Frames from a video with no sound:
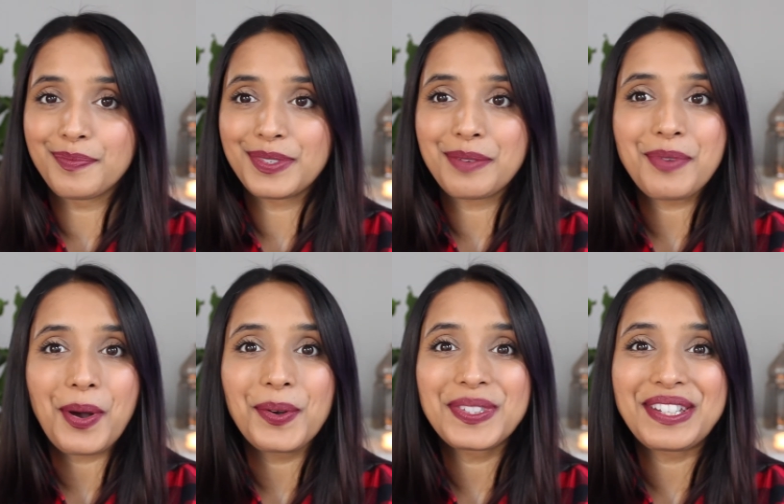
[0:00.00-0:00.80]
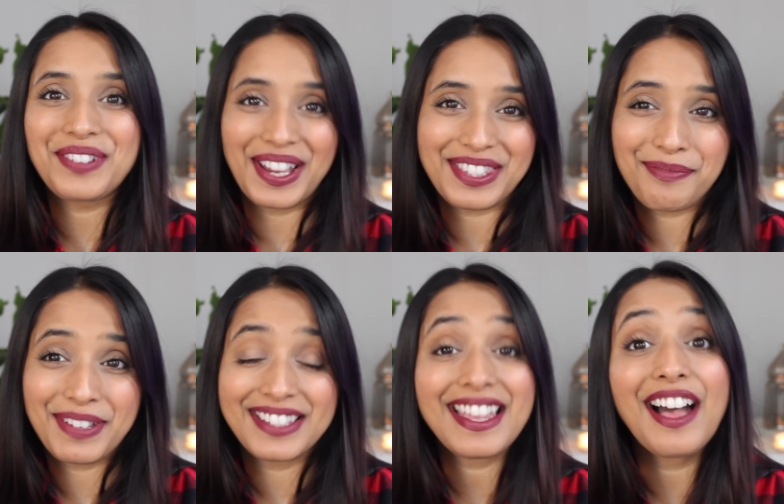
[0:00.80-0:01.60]
some cozy
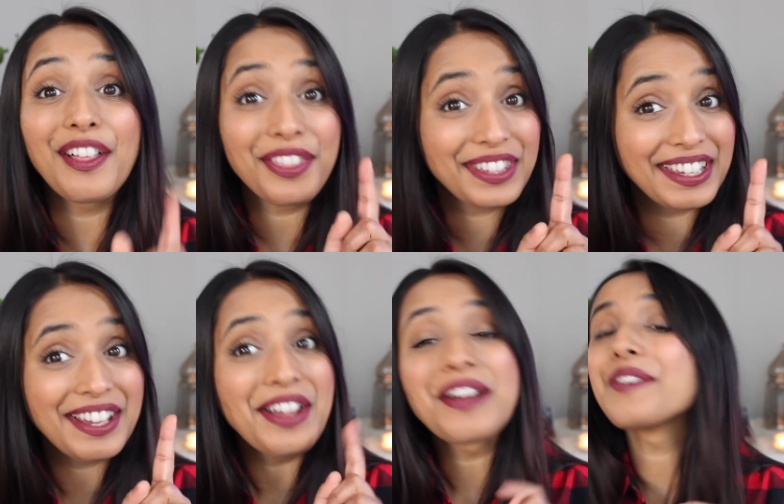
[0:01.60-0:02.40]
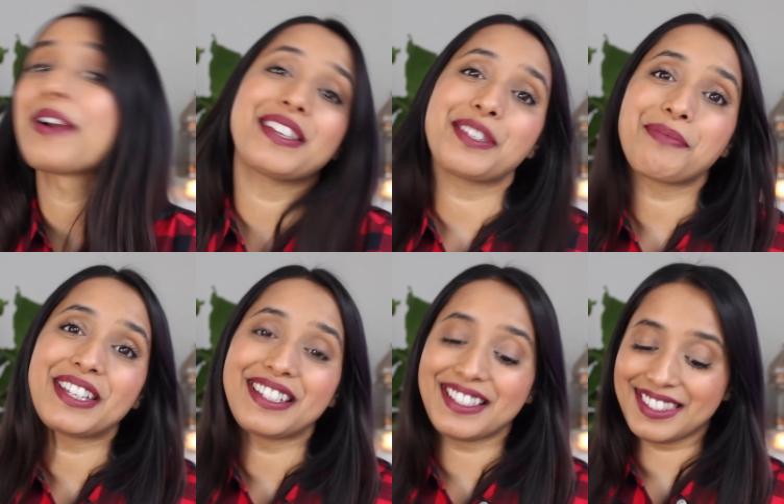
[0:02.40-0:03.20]
recipes, healthy
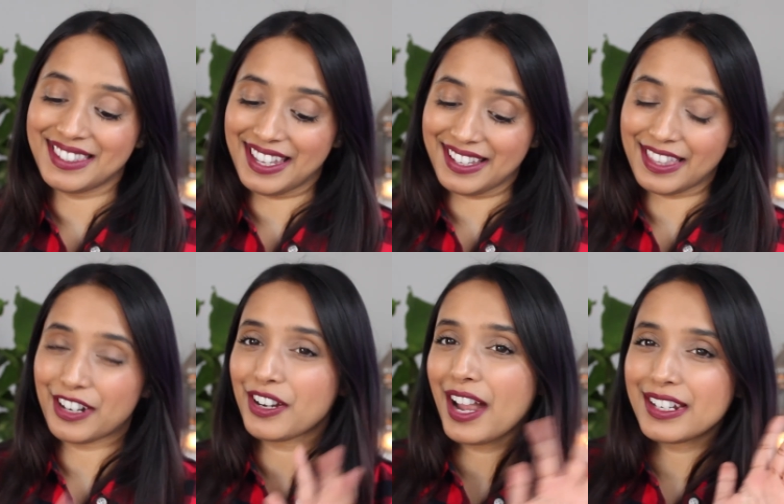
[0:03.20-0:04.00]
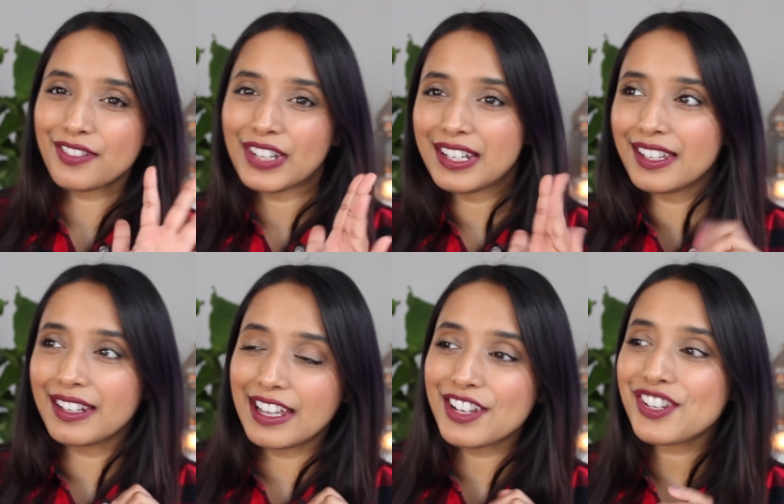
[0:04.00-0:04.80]
recipes like that are kind of
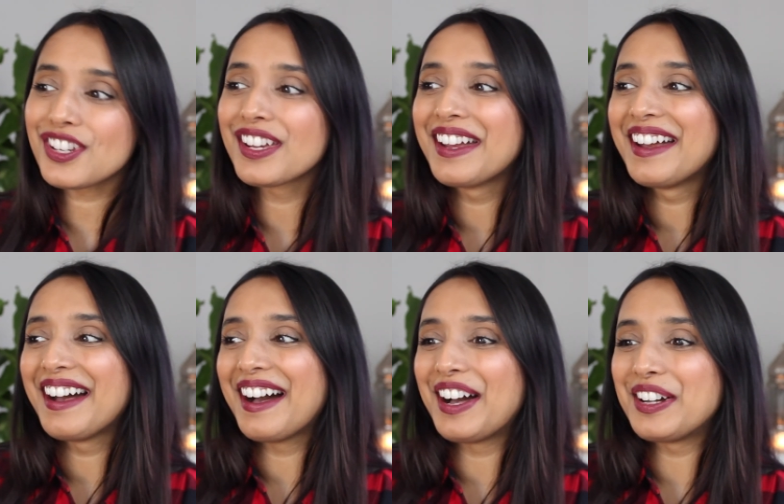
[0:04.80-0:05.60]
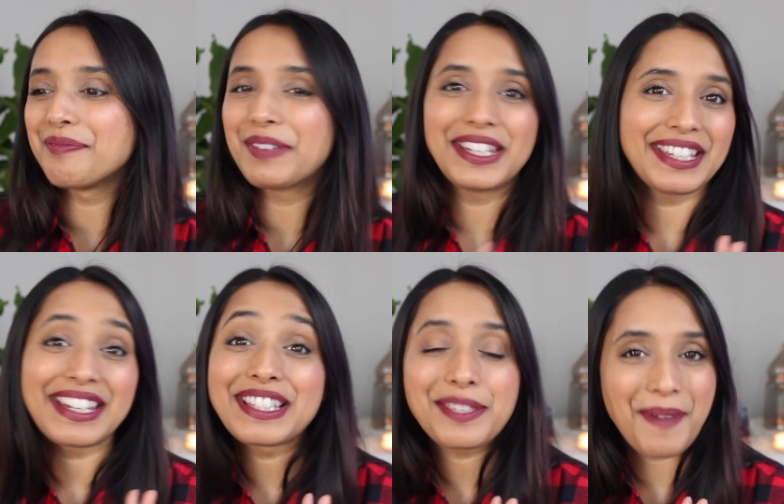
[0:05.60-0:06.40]
Indian-ish, Indian
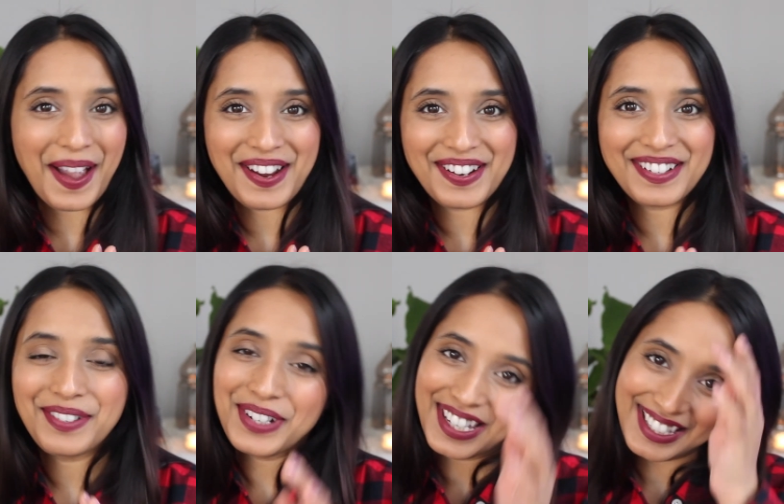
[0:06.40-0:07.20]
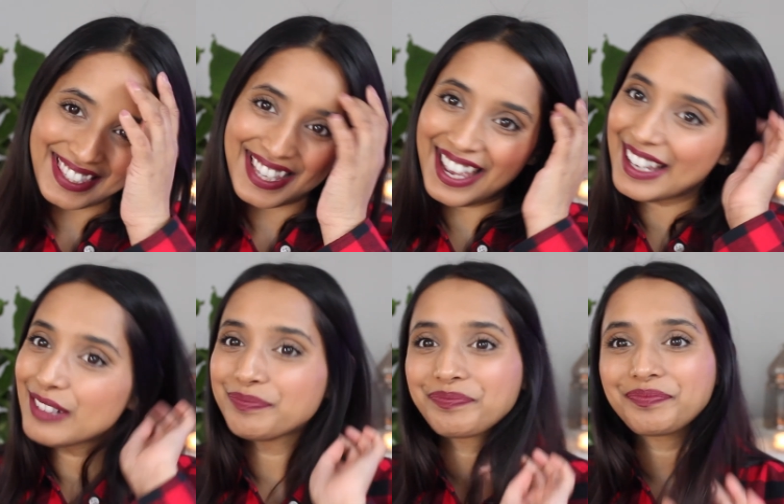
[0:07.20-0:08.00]
inspired, we can
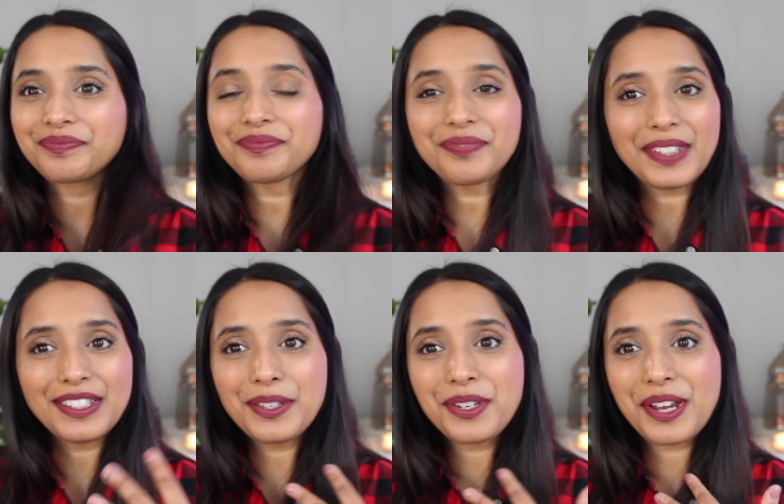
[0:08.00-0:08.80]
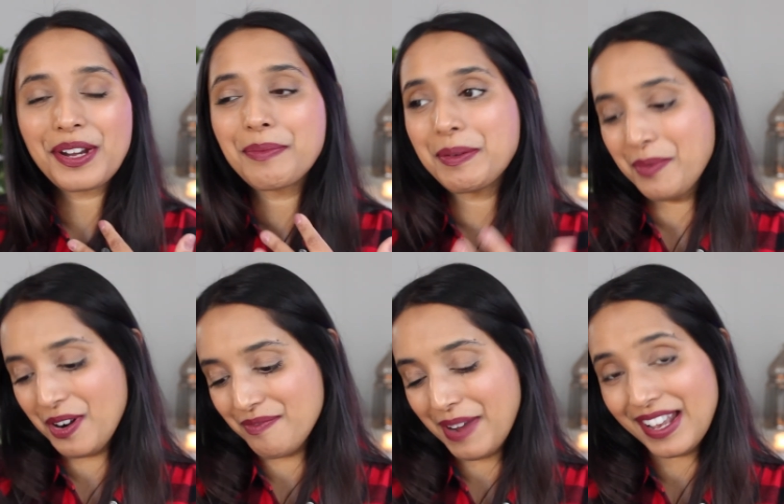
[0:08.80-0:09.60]
say. So sharing a bit
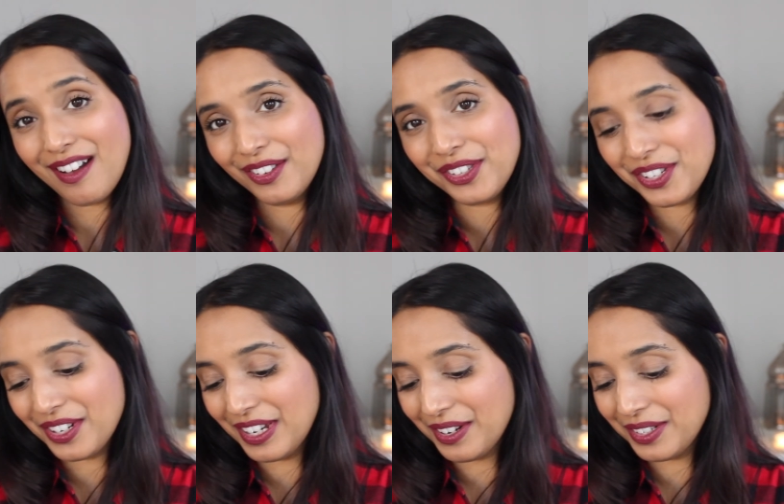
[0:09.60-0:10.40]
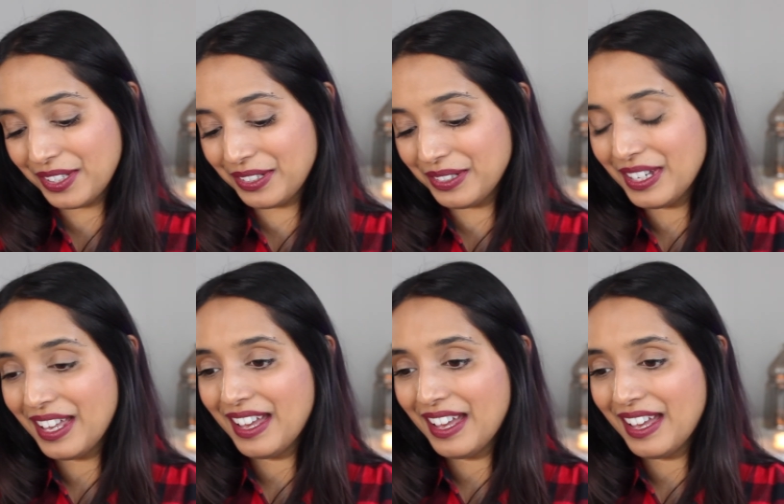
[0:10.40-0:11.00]
more of my culture here too.